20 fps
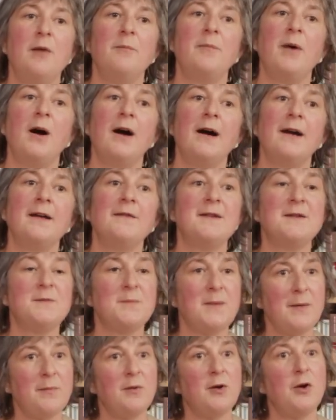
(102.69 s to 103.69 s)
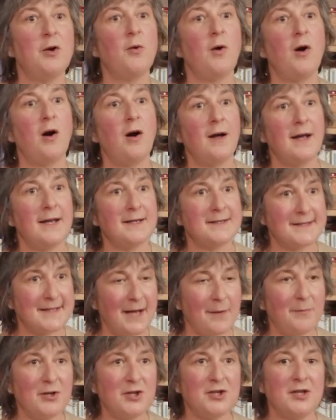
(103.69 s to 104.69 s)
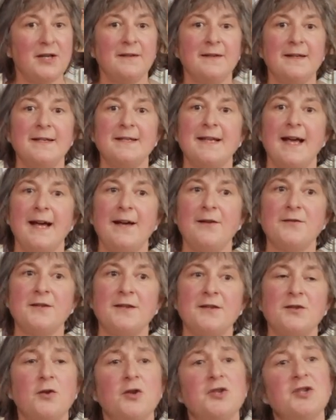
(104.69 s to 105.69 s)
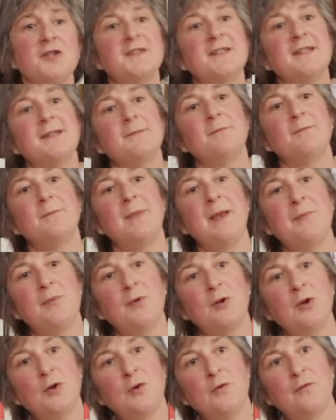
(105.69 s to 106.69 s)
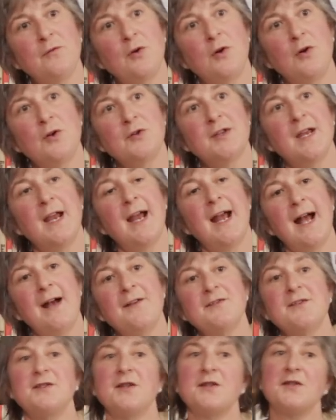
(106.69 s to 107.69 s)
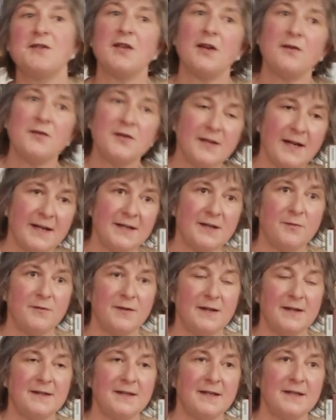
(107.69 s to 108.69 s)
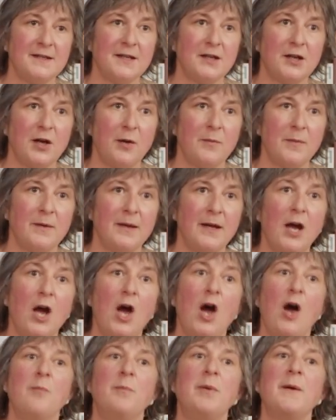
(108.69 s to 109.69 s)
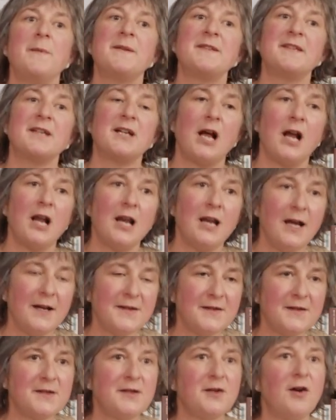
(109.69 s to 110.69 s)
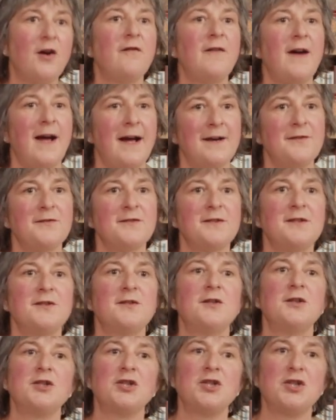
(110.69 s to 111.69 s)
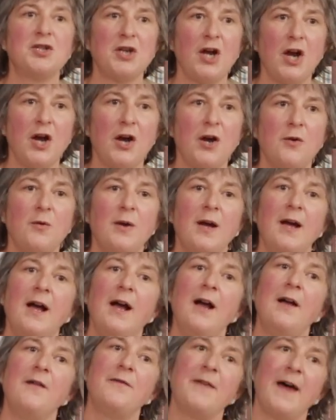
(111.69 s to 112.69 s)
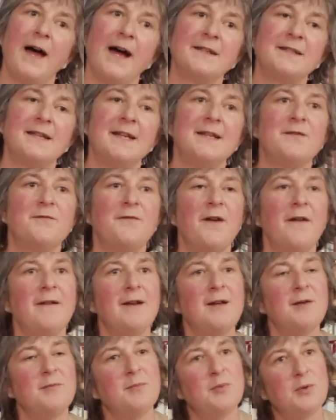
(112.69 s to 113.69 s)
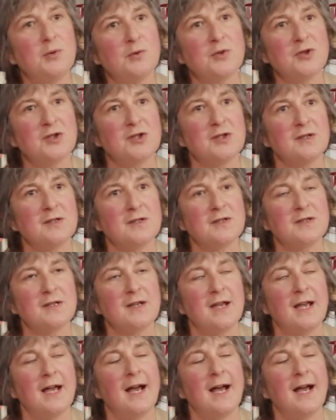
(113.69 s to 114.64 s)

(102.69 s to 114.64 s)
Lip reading: by these people who are establishing these houses. Not just people who've got houses associated with the East India Company, but there's a cluster of houses that show that it's very important